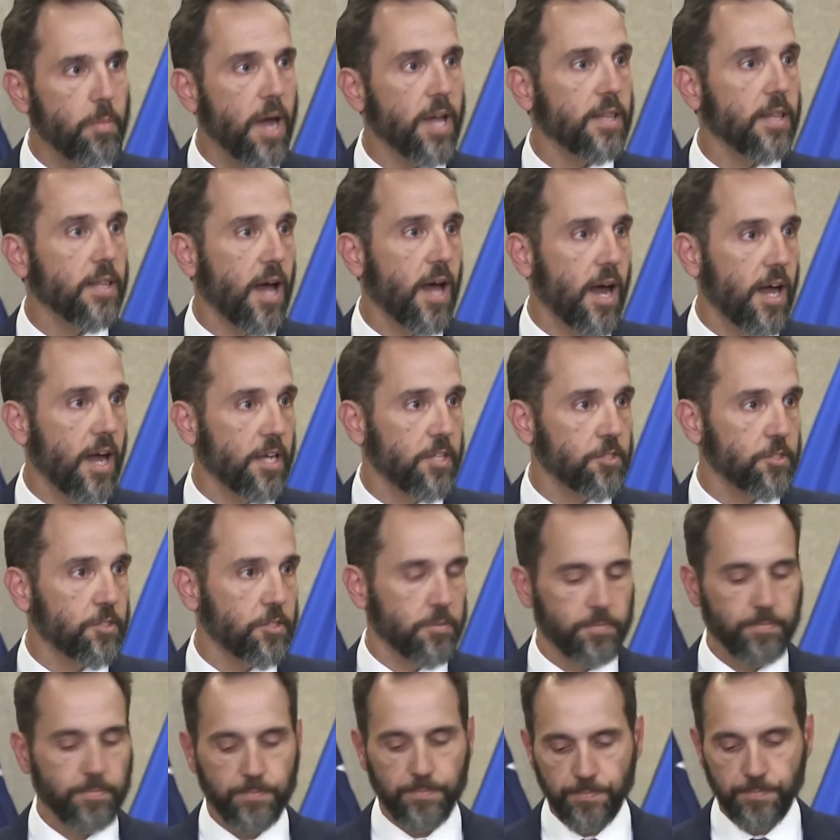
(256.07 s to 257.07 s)
by
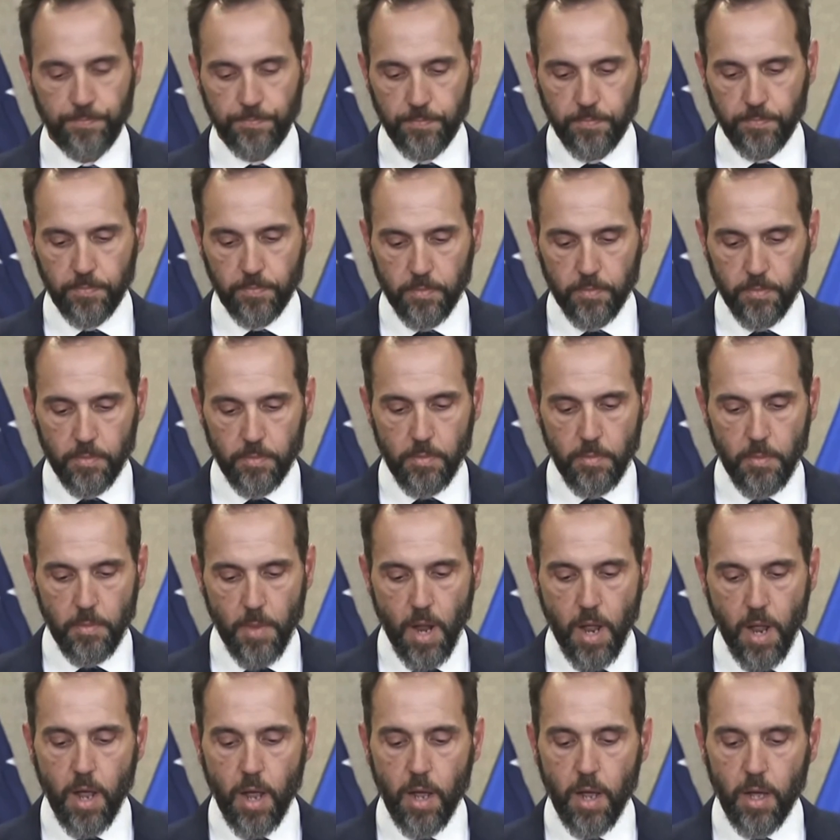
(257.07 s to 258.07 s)
lies.
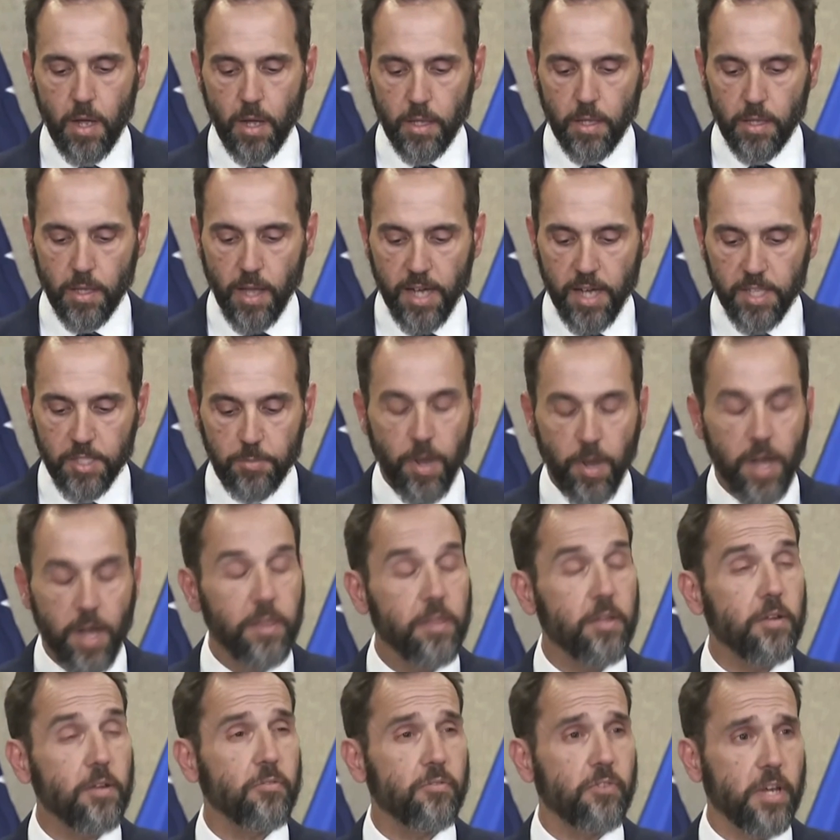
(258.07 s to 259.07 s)
Lies by the
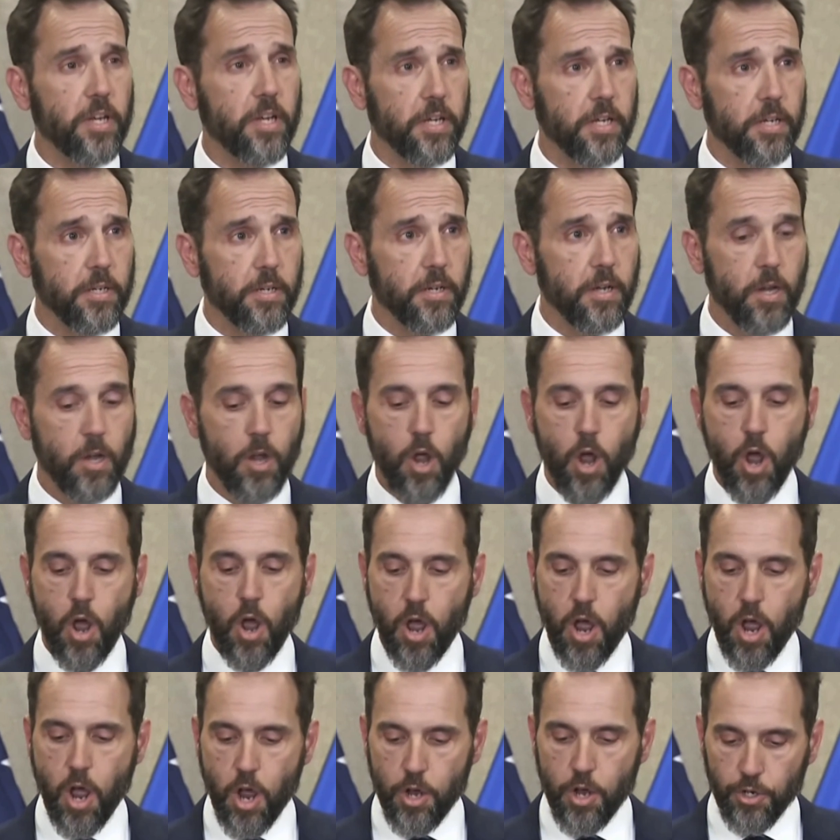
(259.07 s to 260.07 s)
defendant
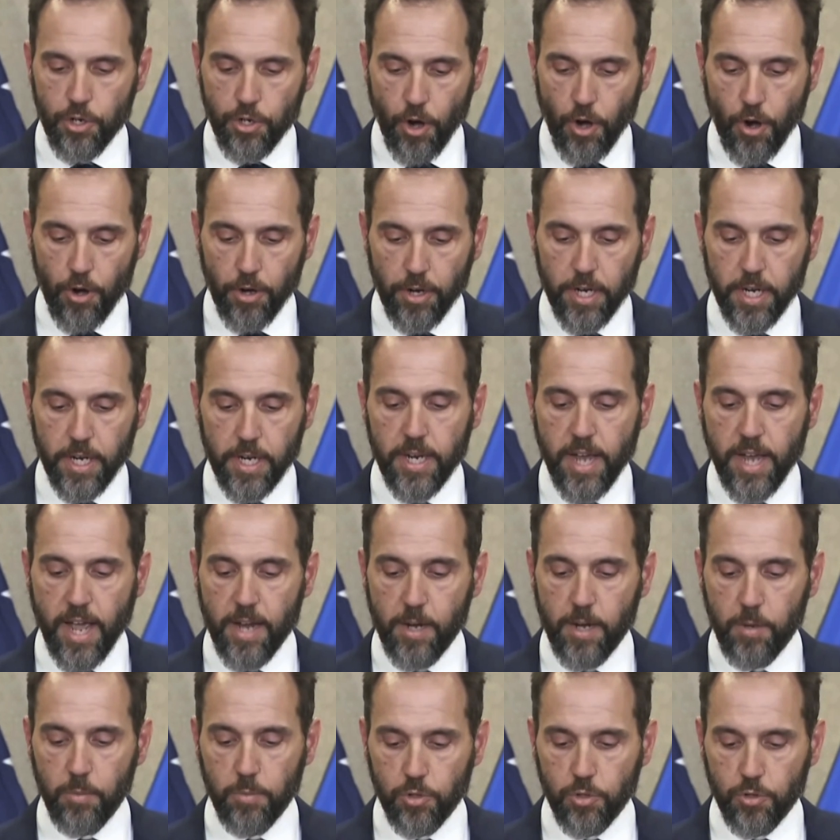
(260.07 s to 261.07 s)
targeted
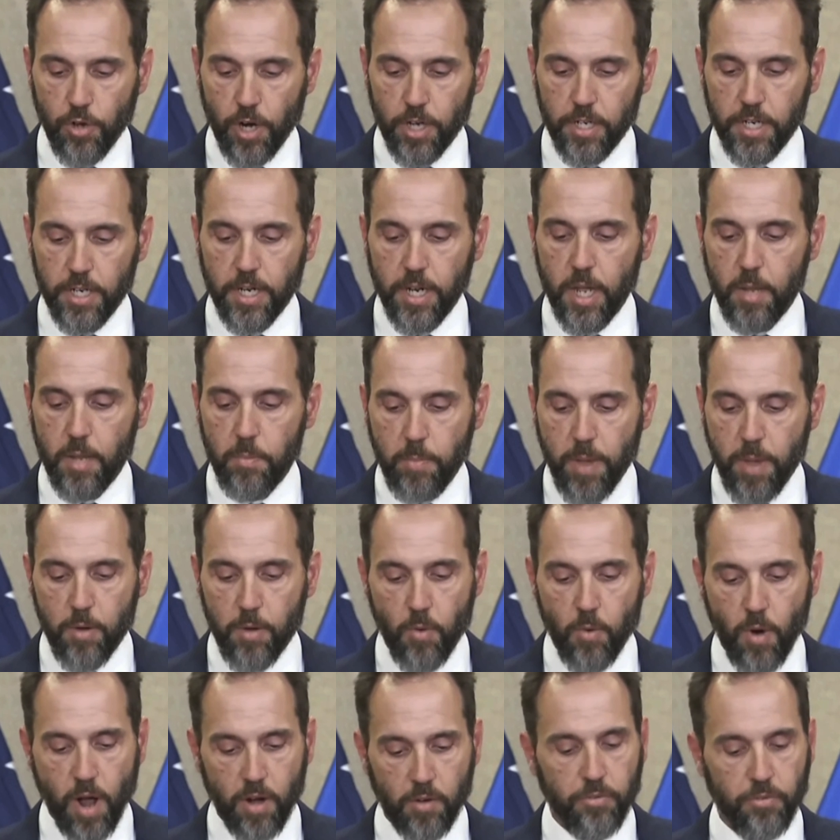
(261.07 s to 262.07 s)
at obstructing a
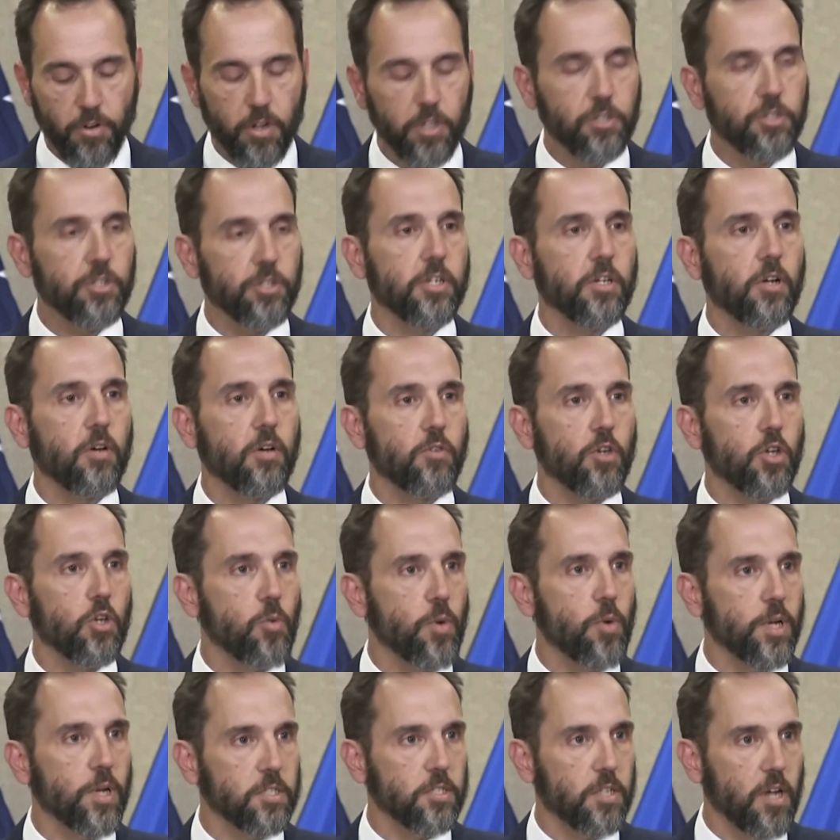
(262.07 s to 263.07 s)
bedrock function of the
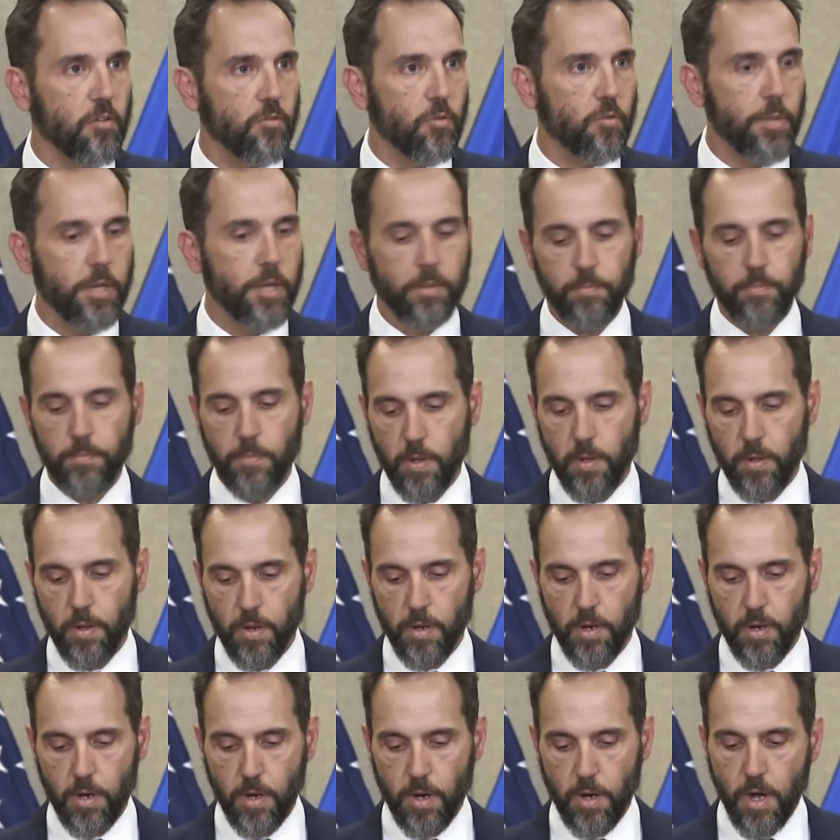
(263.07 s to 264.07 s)
U.S. government,
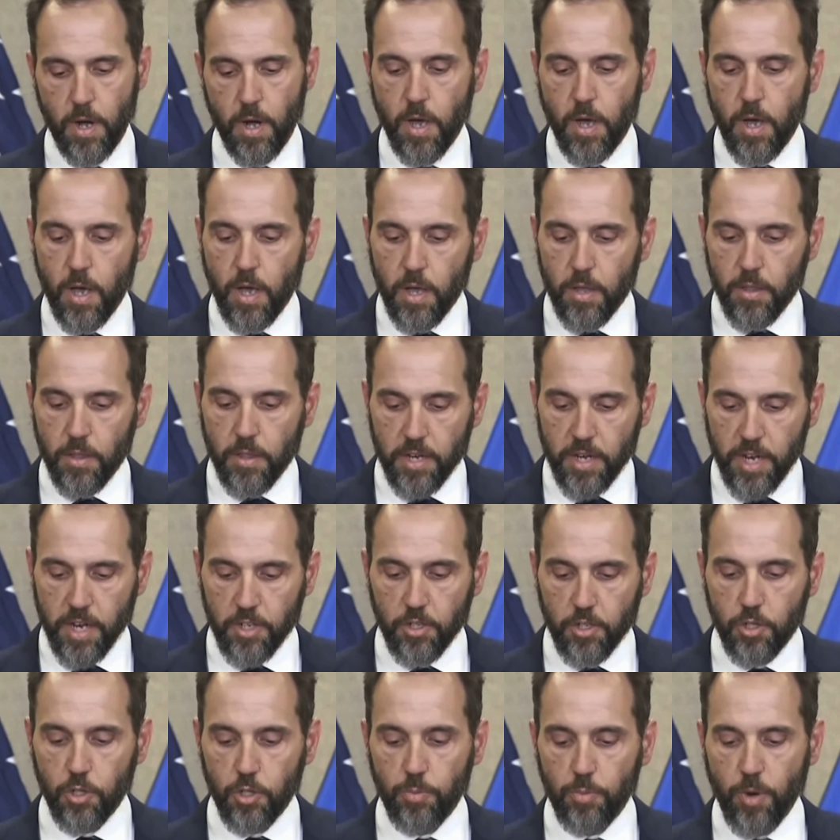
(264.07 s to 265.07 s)
the
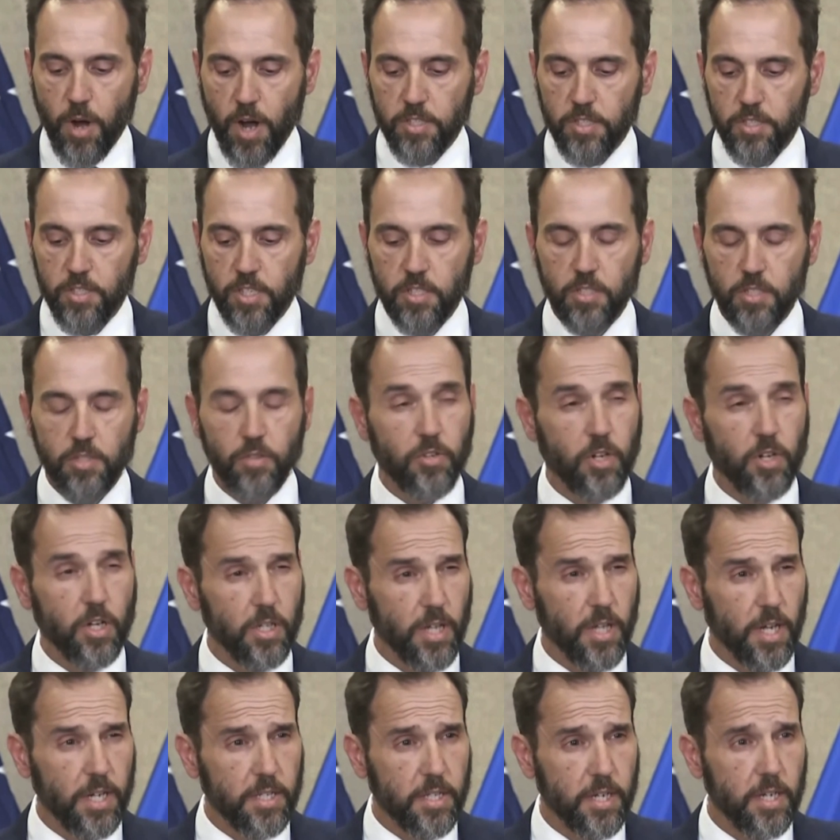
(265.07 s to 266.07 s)
nation's process of
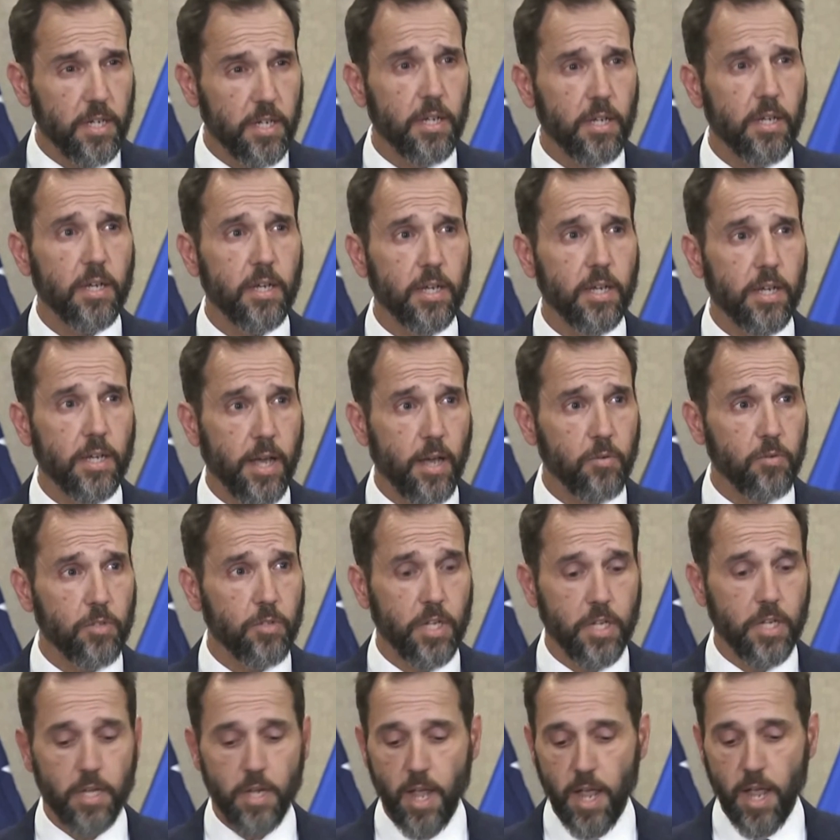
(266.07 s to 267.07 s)
collecting,
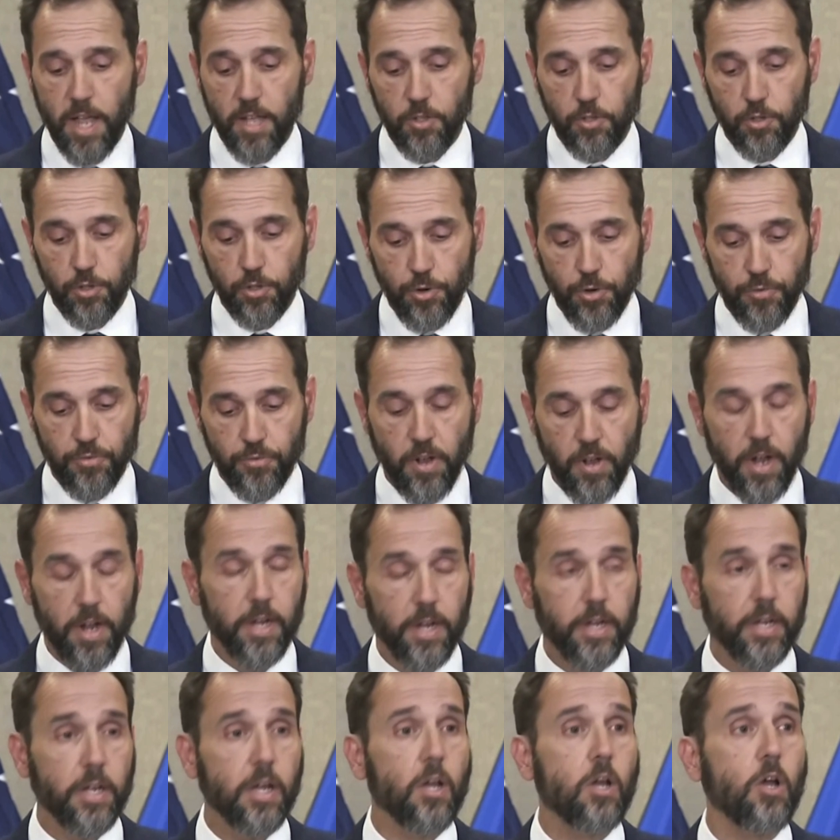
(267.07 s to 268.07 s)
counting, and
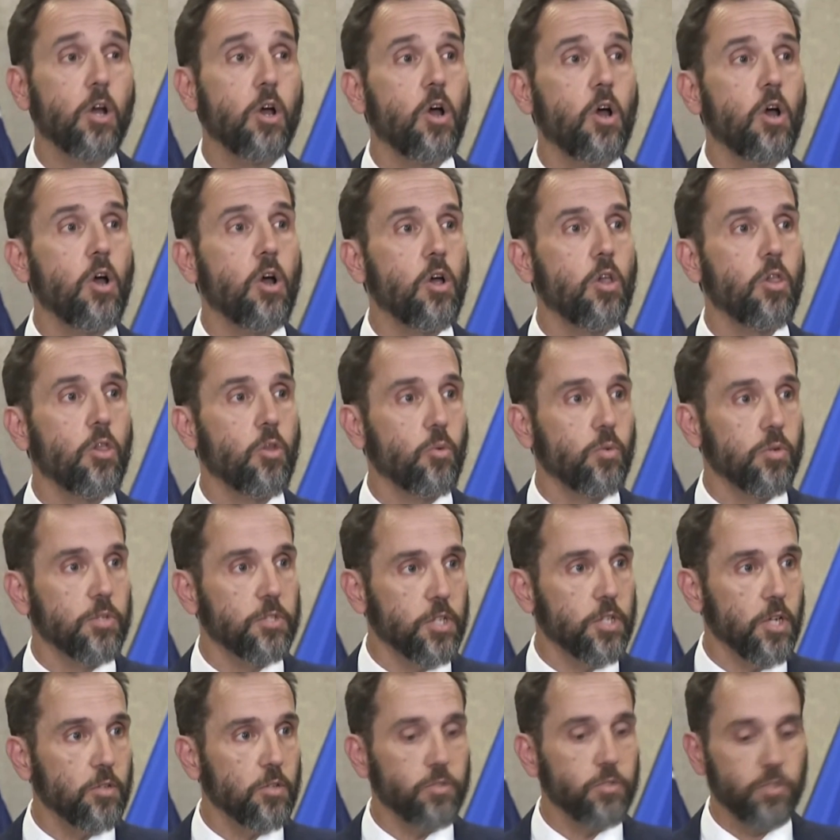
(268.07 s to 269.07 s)
certifying the
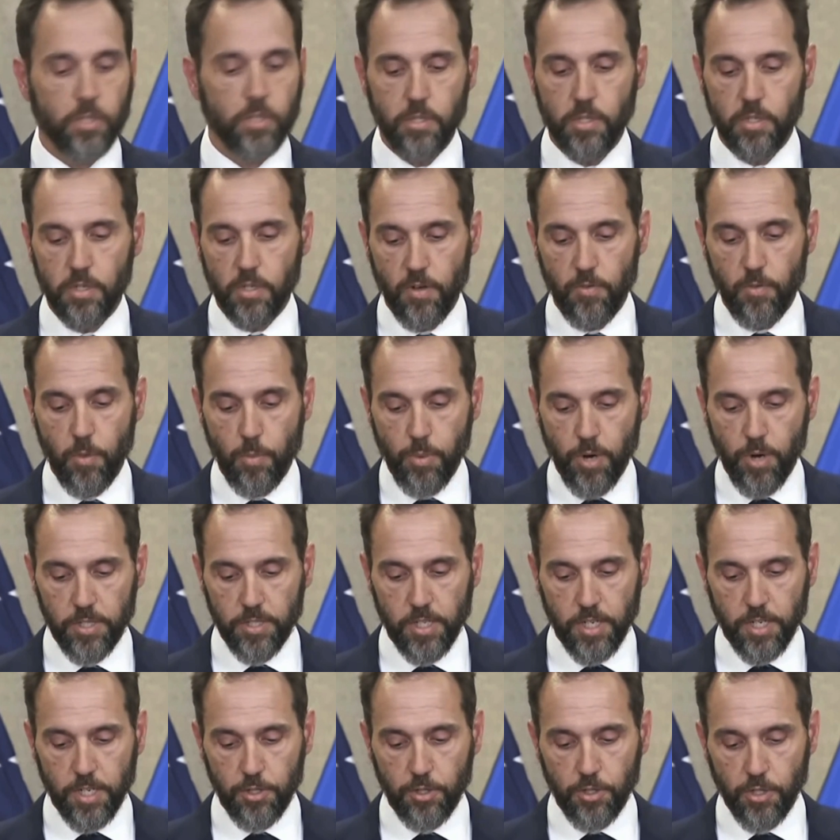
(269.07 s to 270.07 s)
results of the
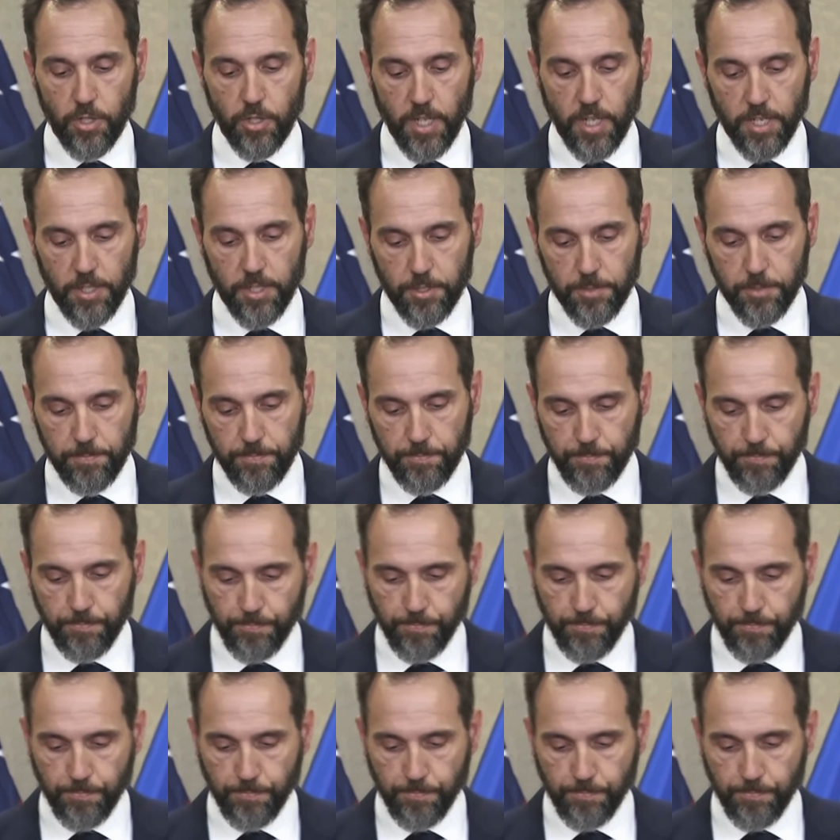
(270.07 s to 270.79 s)
presidential election.